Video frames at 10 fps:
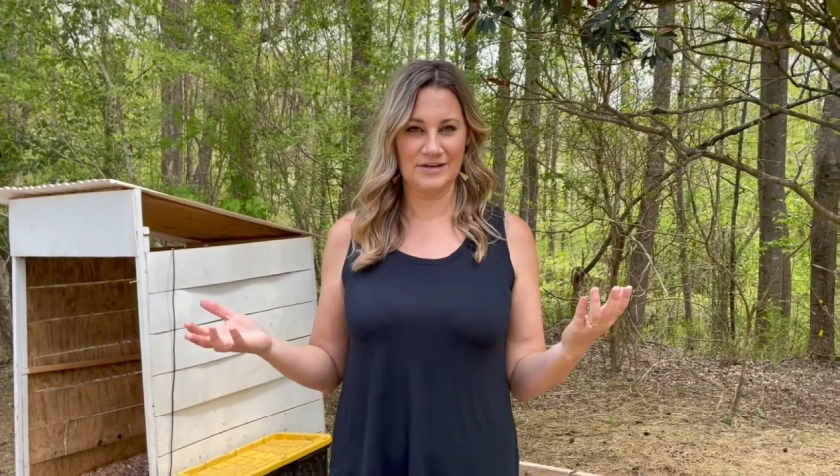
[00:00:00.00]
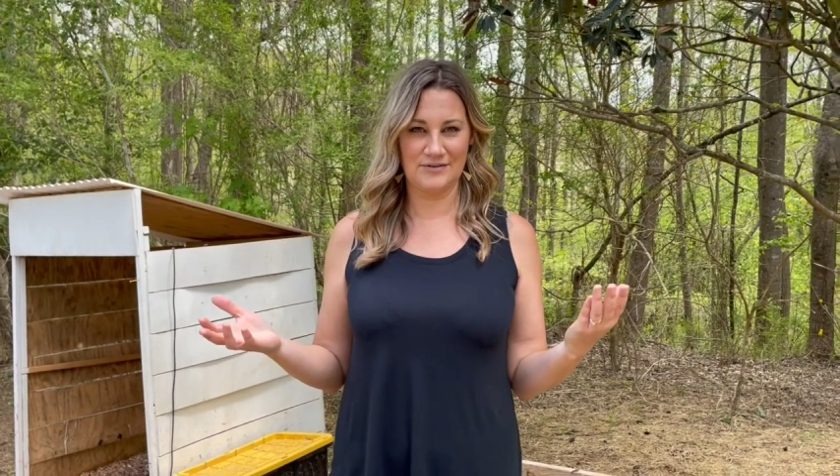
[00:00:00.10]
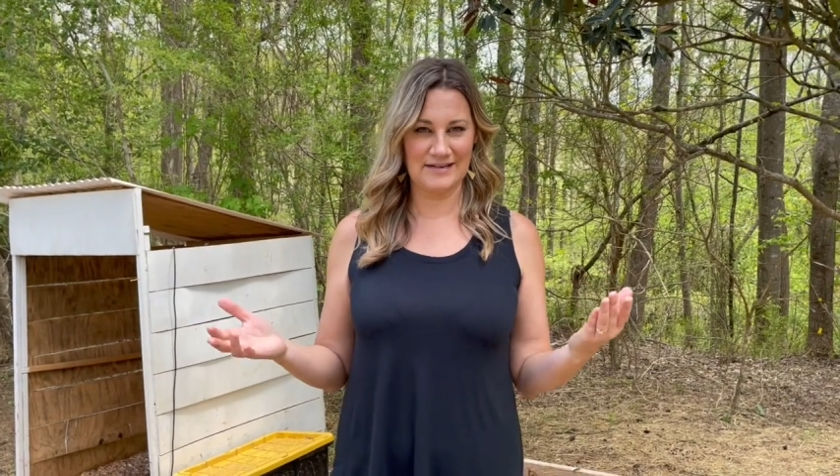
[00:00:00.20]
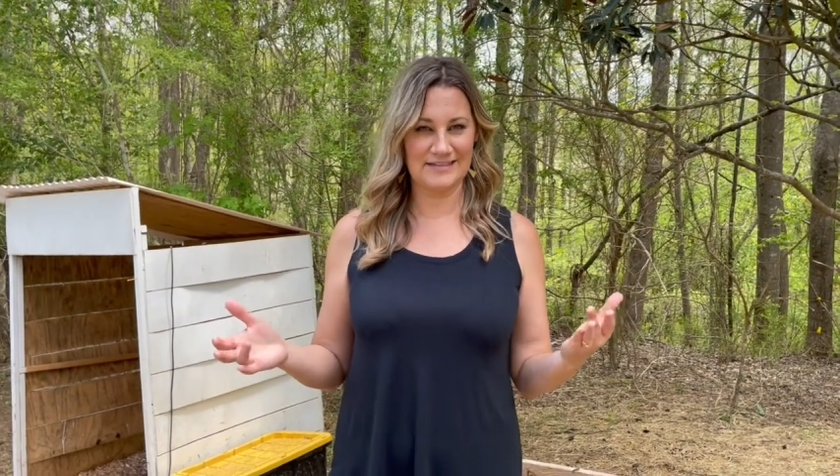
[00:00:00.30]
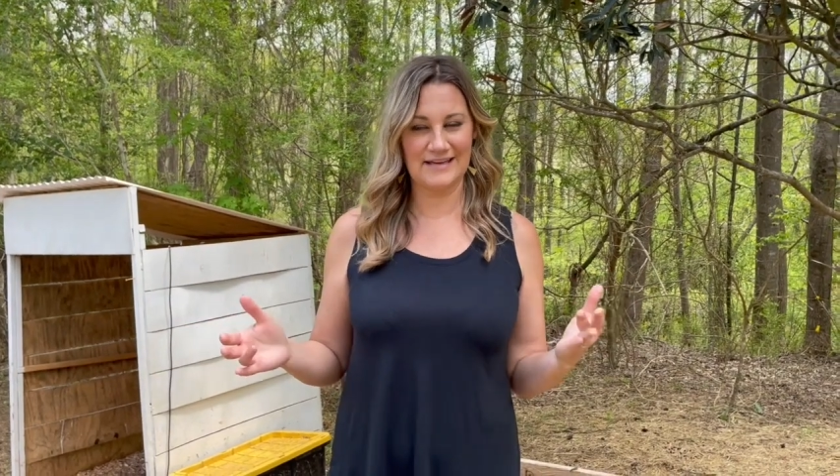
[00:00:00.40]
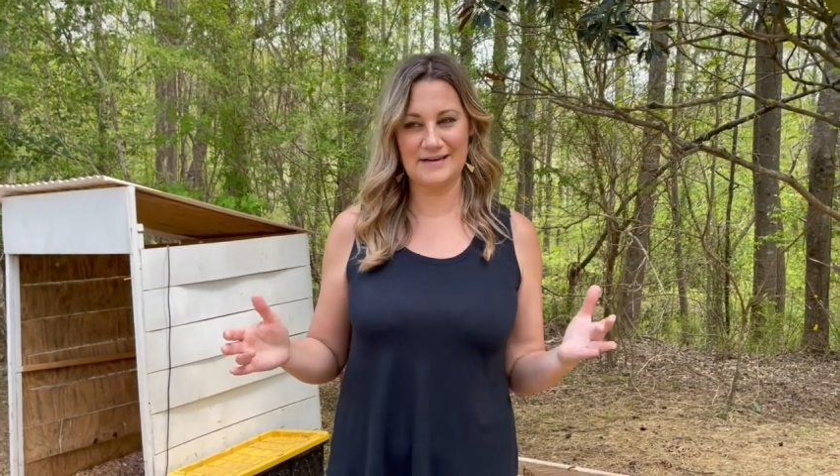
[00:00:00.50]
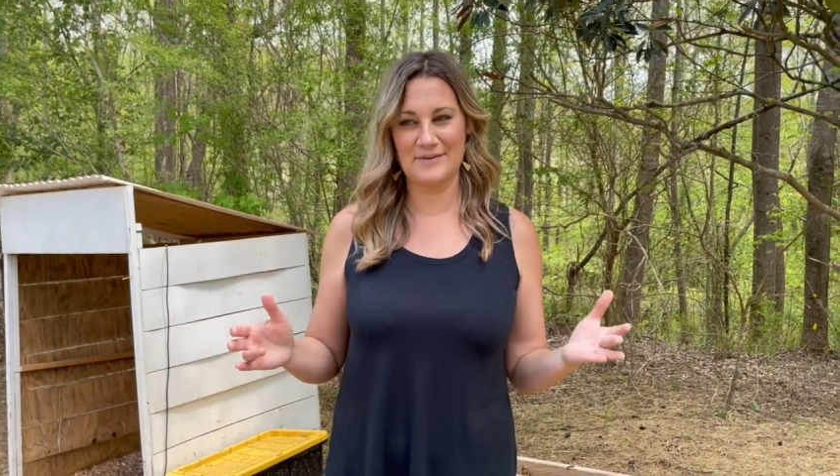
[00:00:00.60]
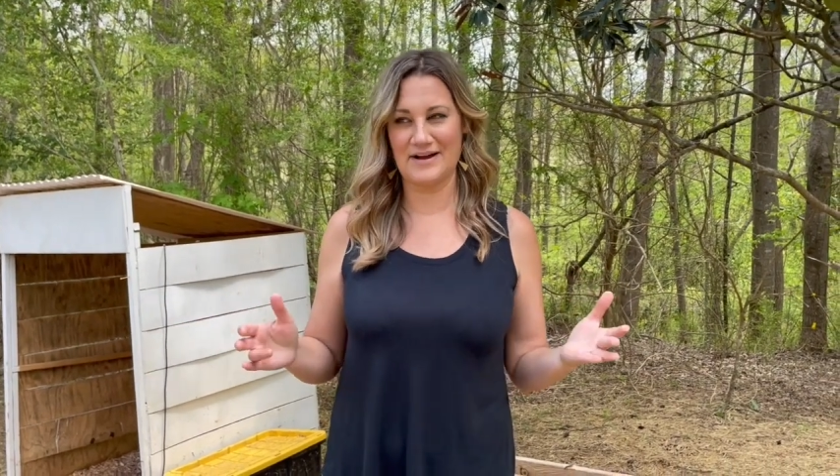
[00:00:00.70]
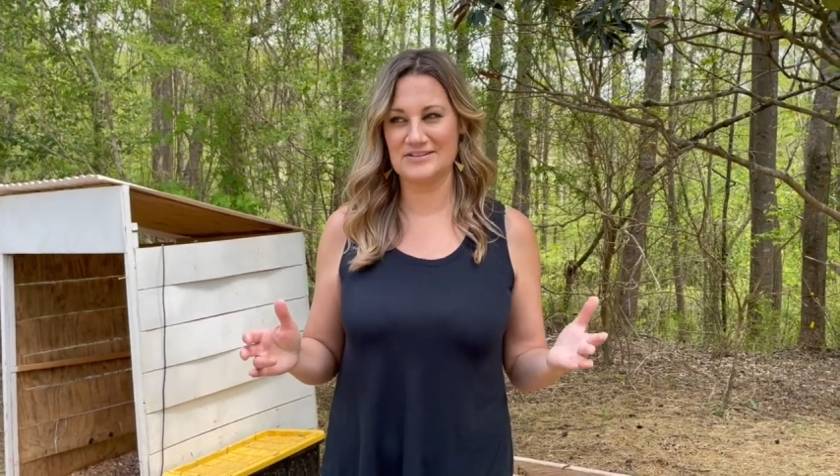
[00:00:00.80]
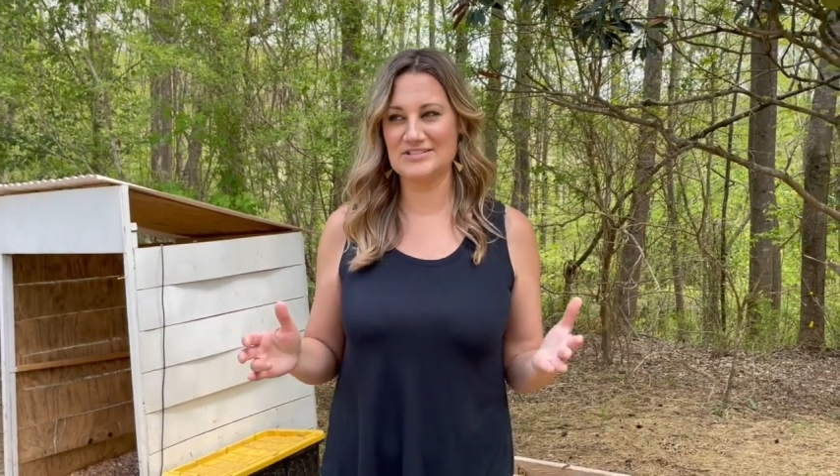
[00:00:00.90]
know anything
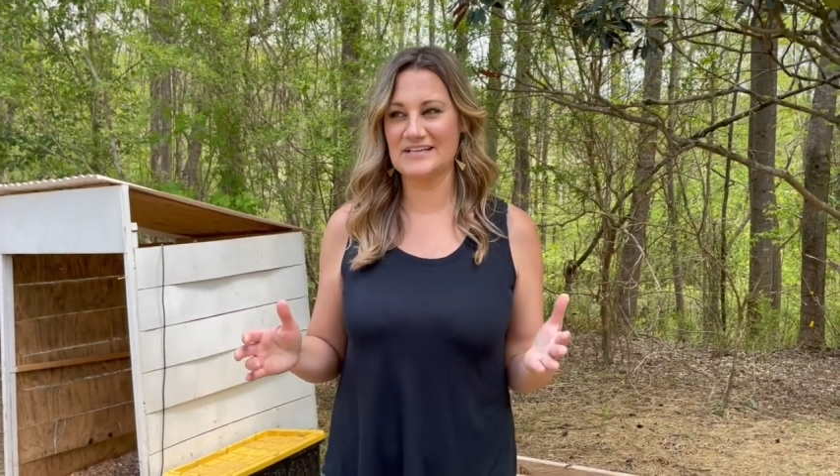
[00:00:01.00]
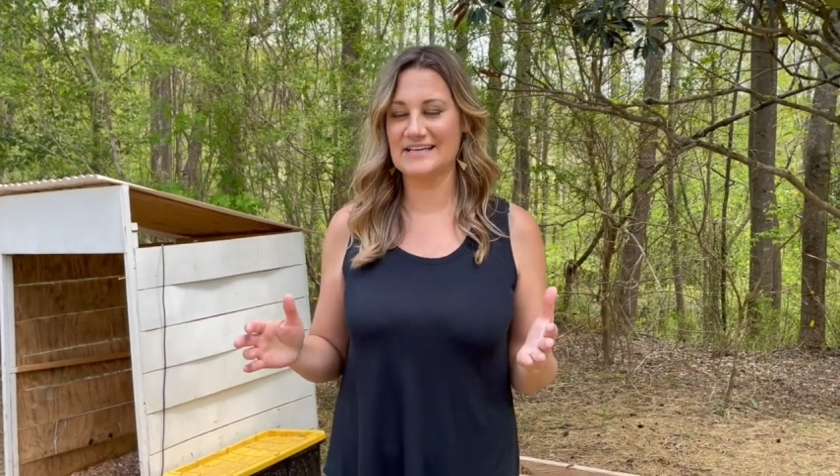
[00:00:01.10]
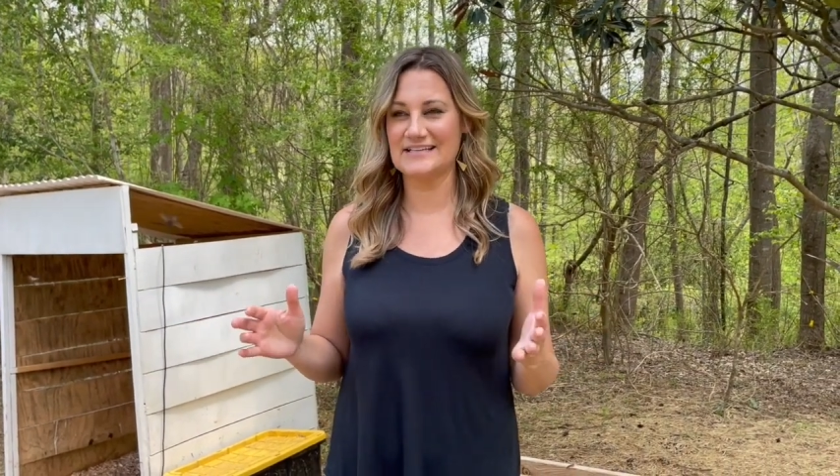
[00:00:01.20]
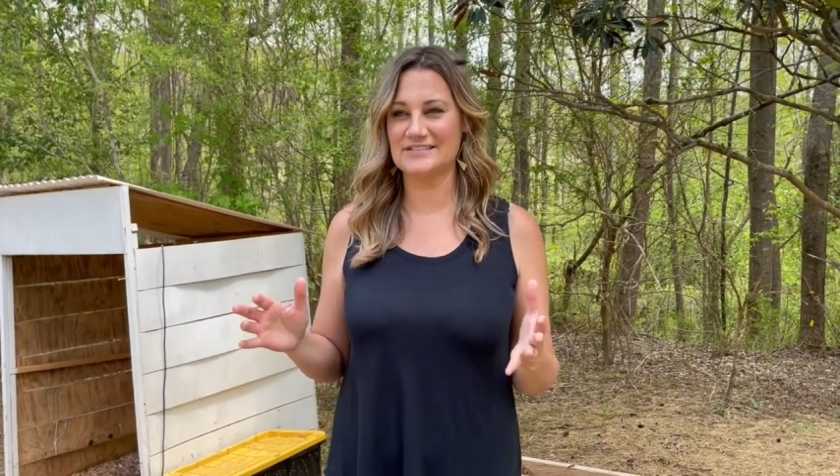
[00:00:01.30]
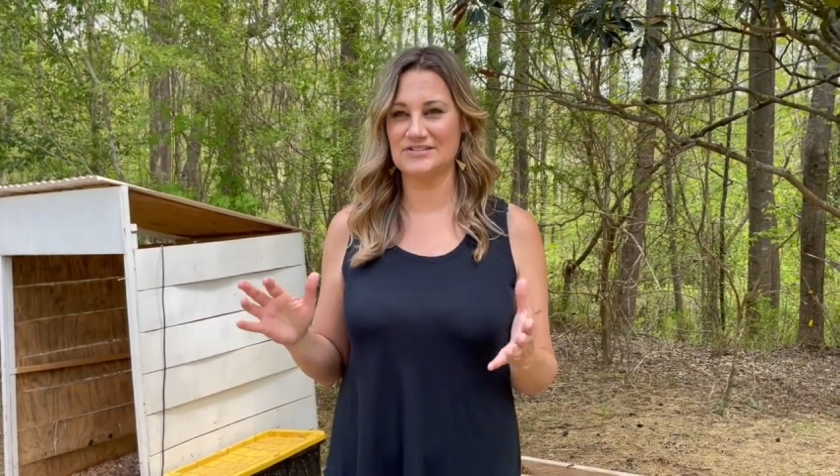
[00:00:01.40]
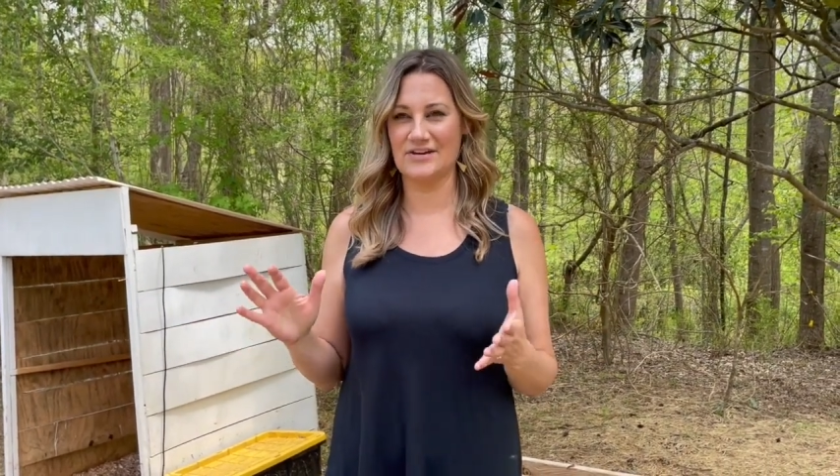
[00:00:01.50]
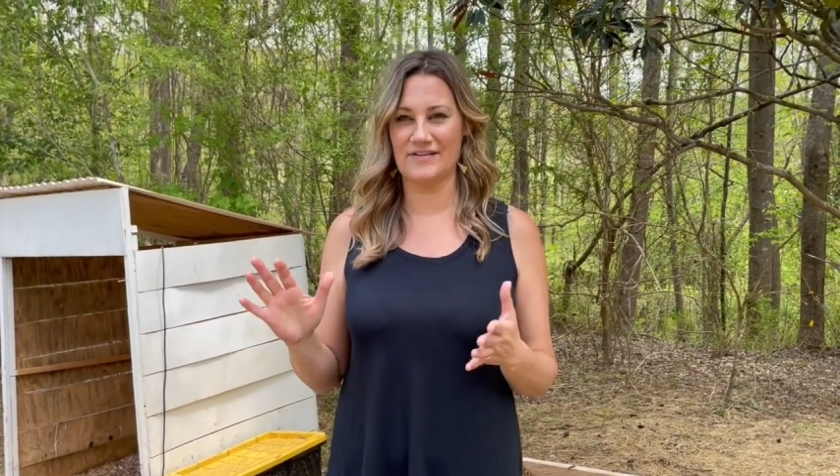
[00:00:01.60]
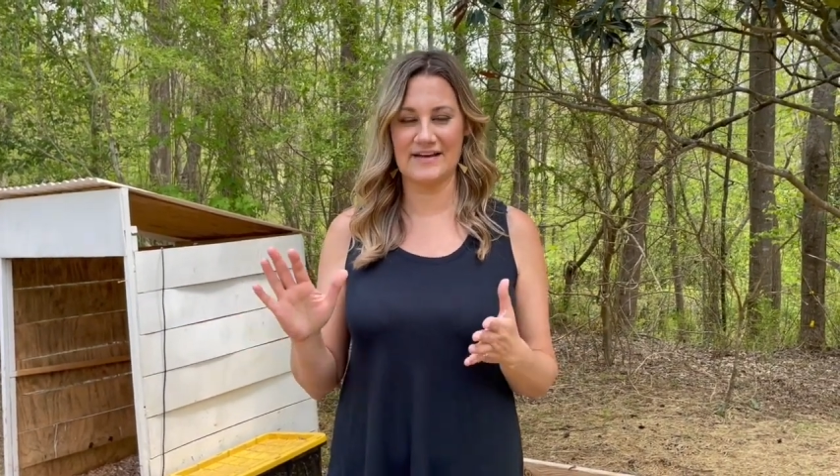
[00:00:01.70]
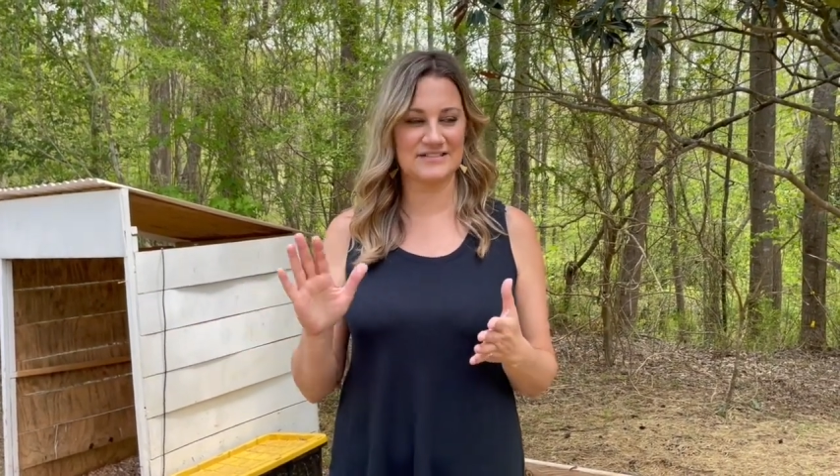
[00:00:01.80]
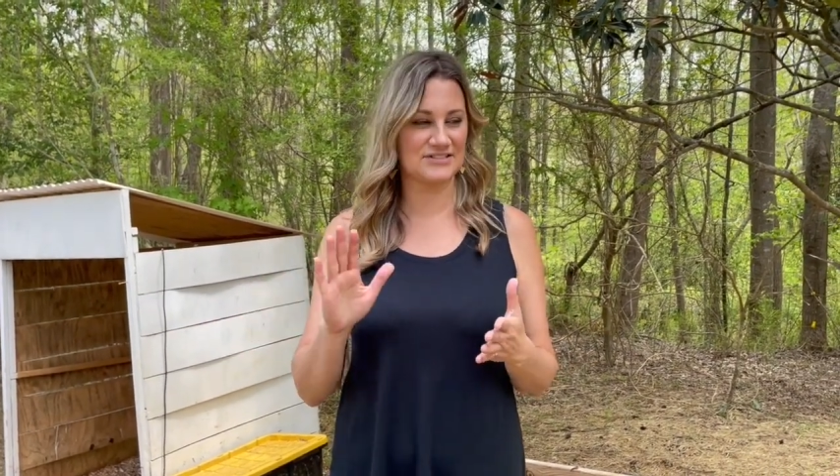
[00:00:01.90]
about chickens, you
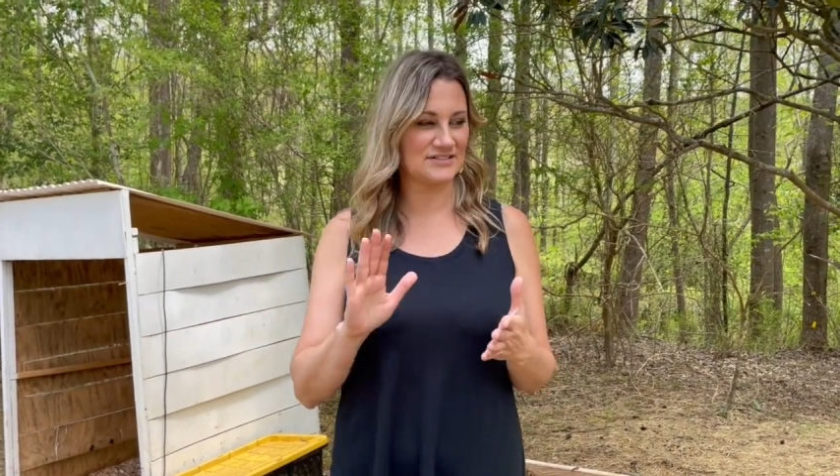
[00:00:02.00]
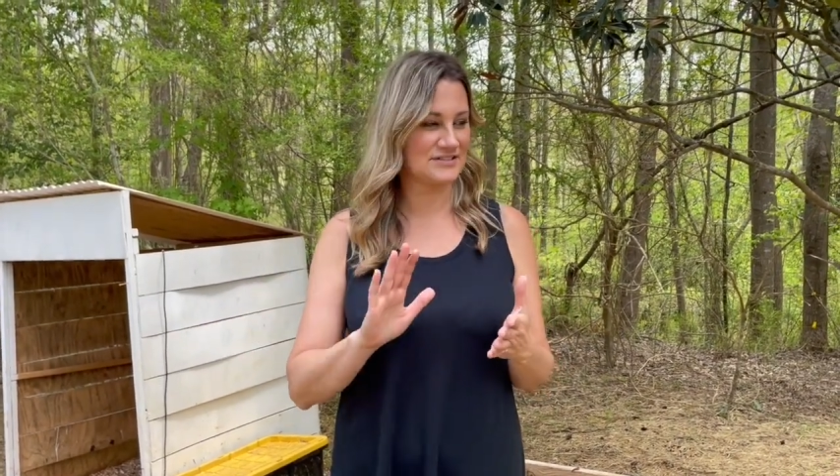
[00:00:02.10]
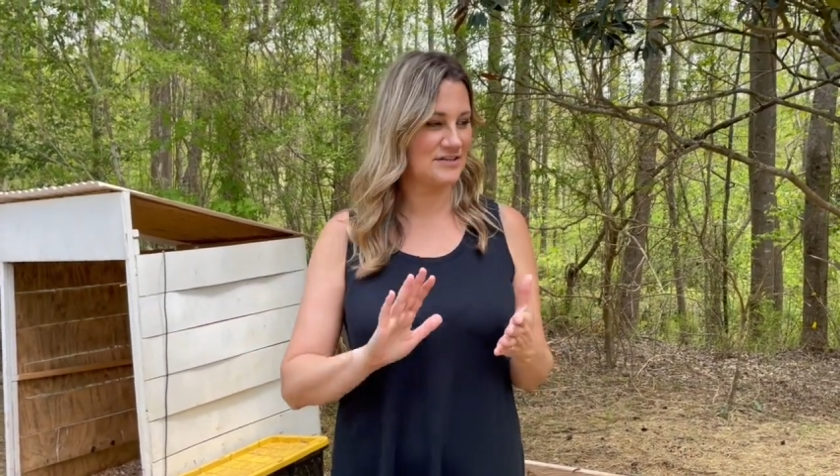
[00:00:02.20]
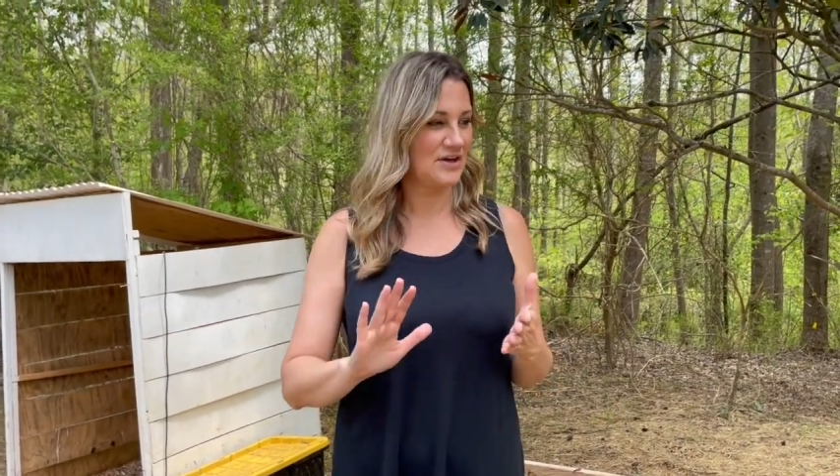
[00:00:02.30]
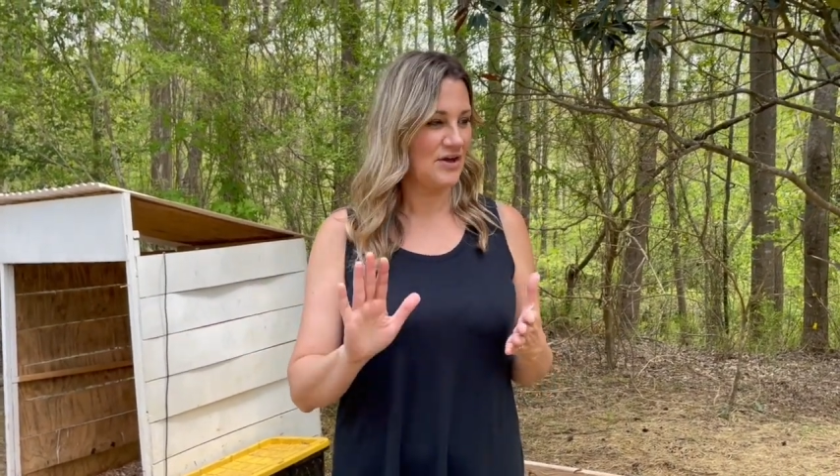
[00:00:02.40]
know that's just